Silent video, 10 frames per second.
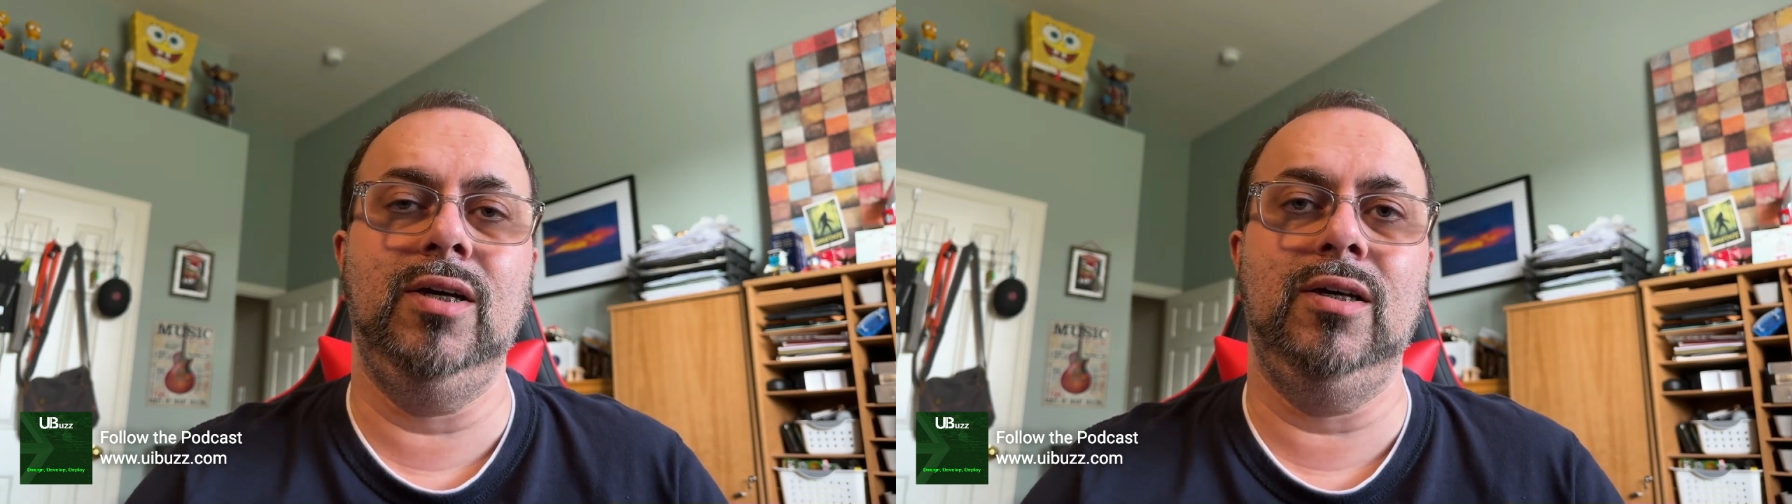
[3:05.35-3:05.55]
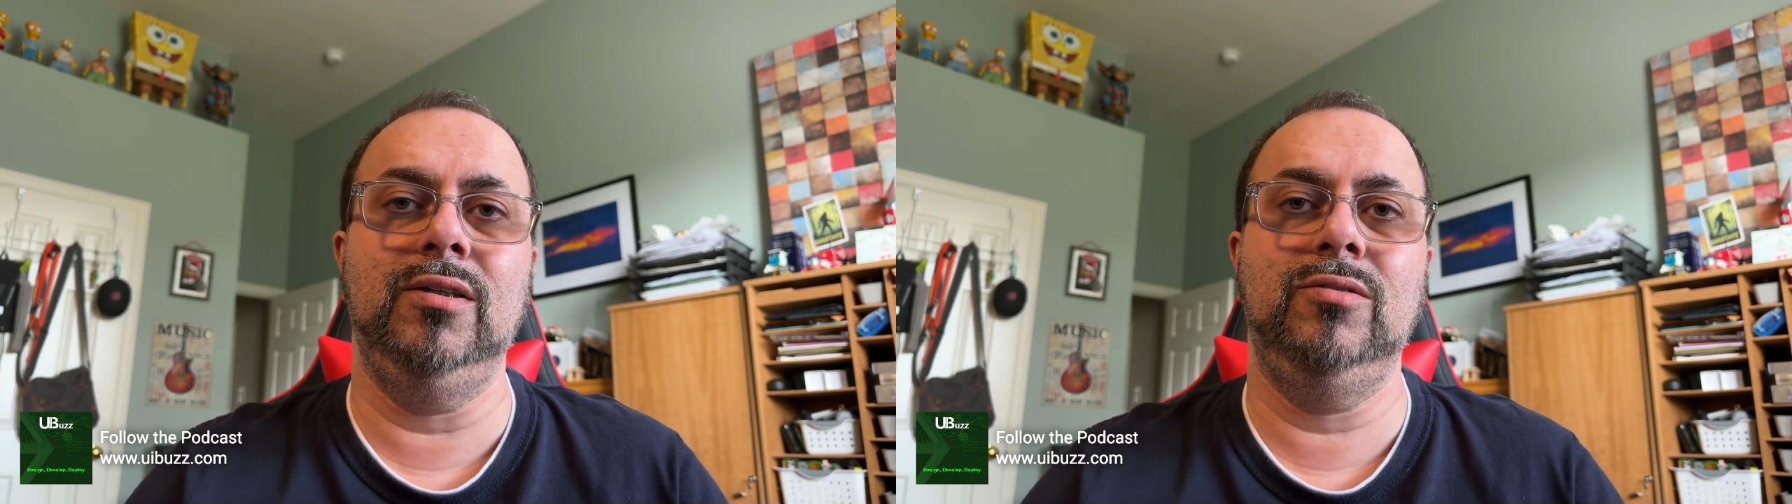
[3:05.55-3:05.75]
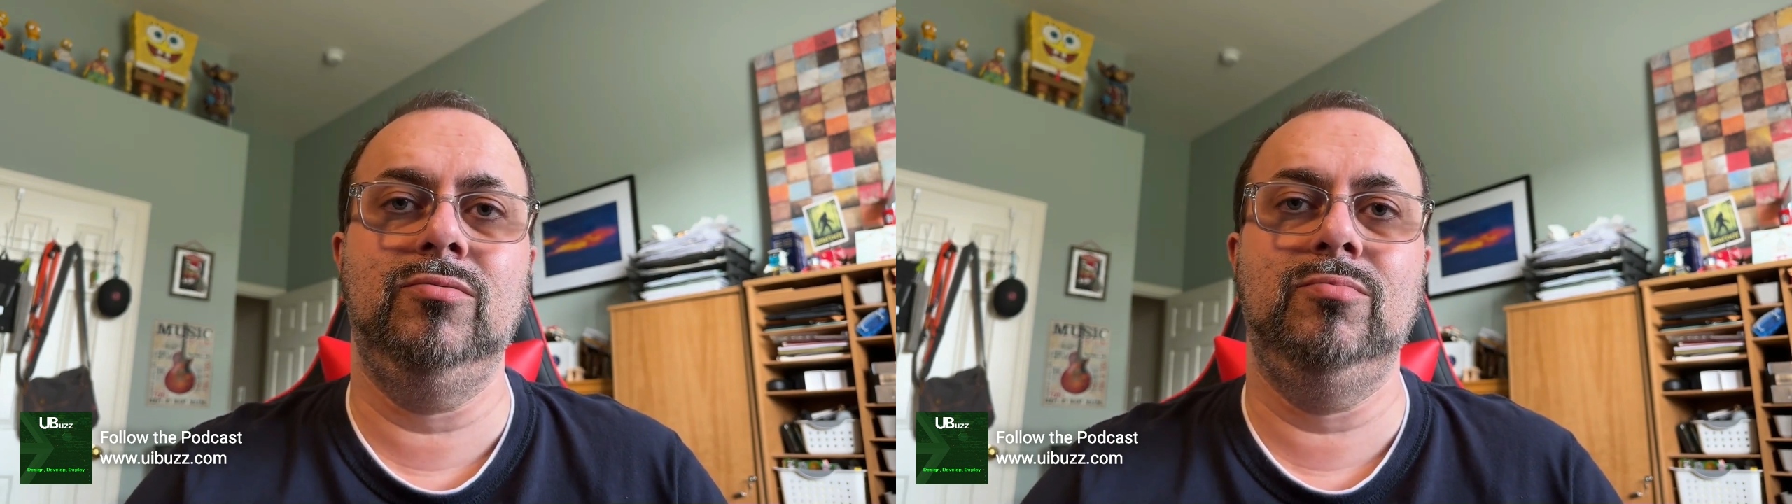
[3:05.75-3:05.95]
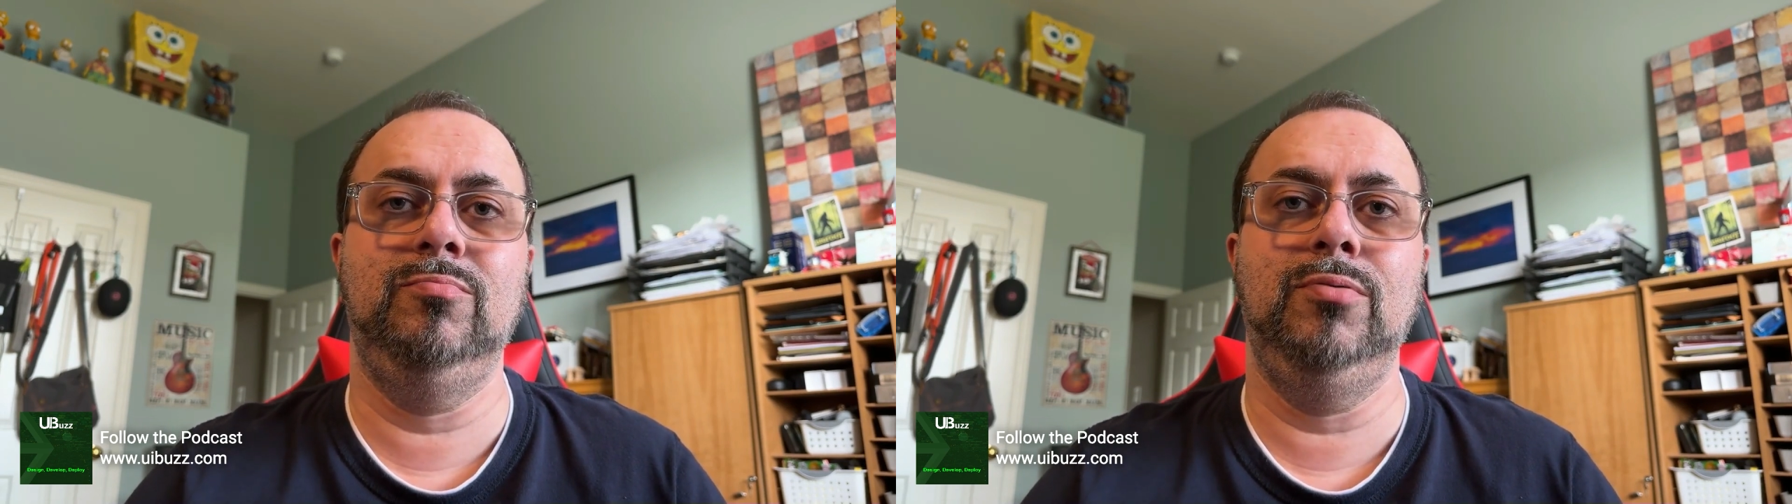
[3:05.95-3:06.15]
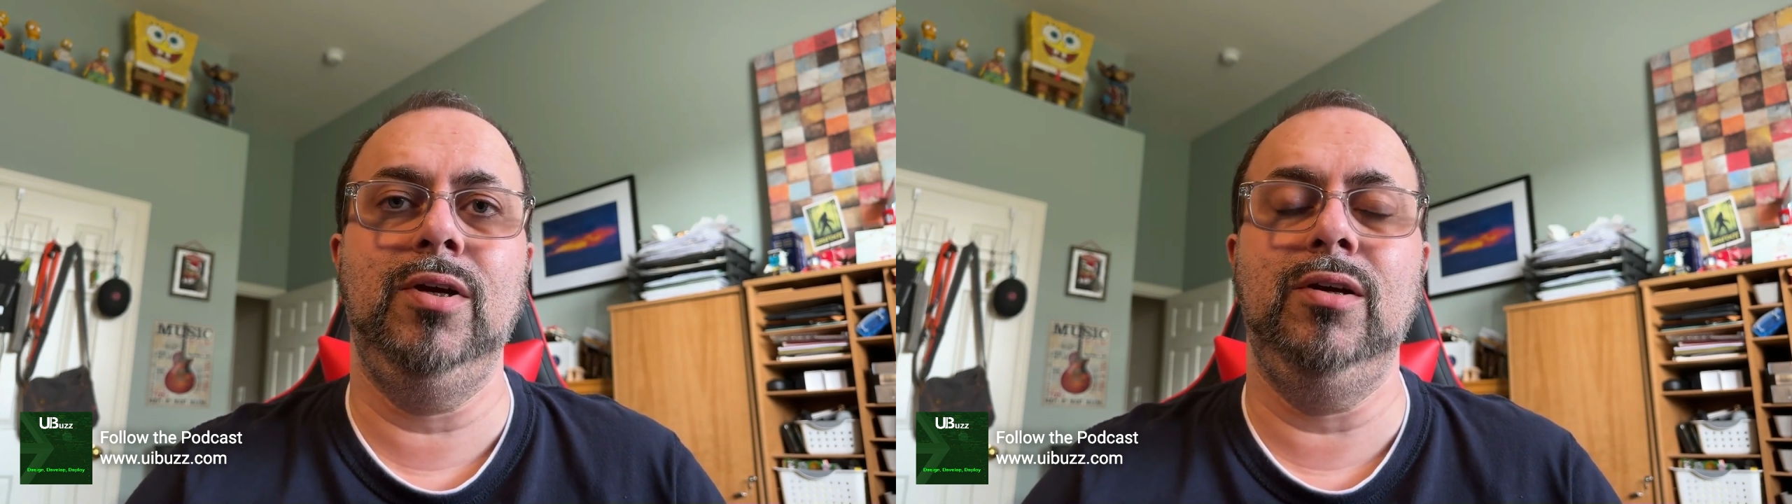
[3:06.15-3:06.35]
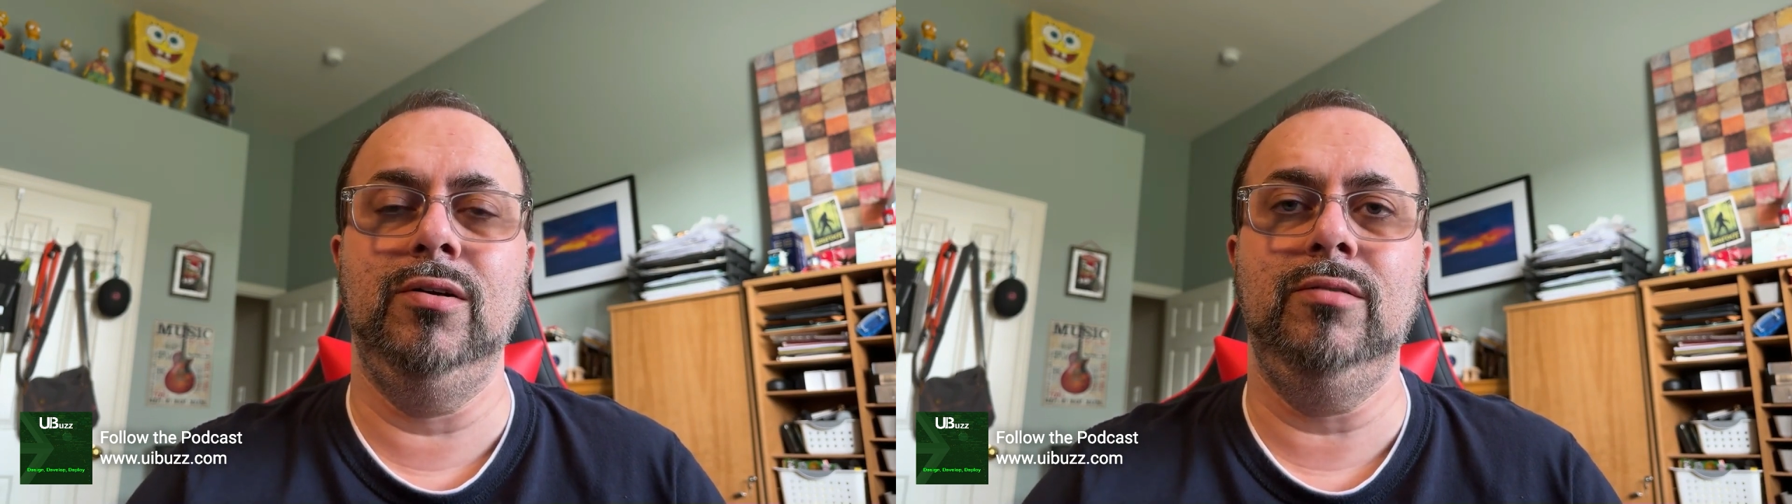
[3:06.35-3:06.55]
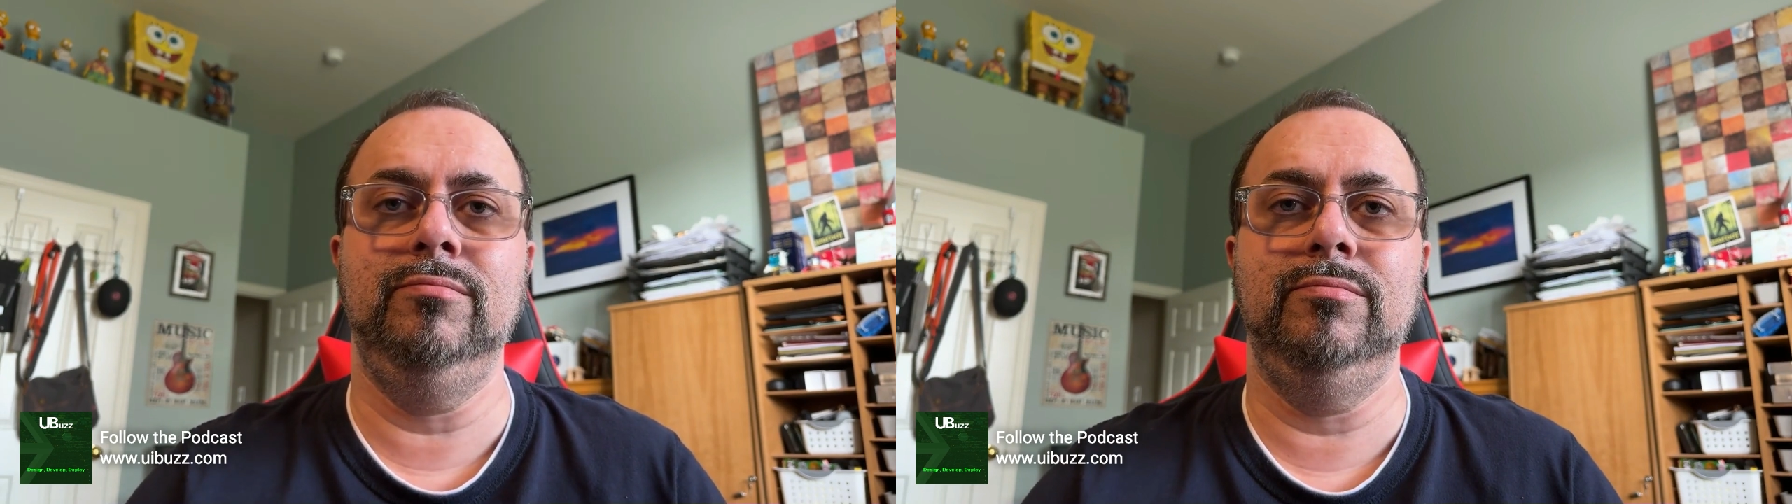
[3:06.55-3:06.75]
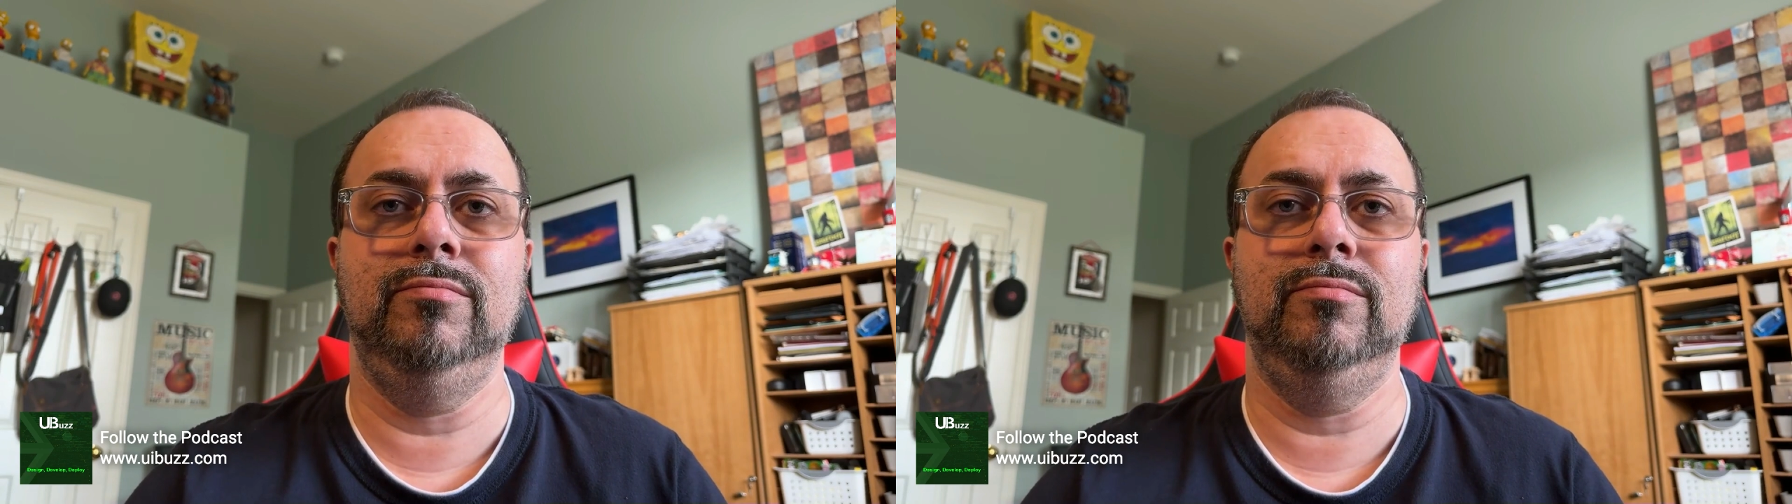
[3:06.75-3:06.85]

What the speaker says: does pretty good,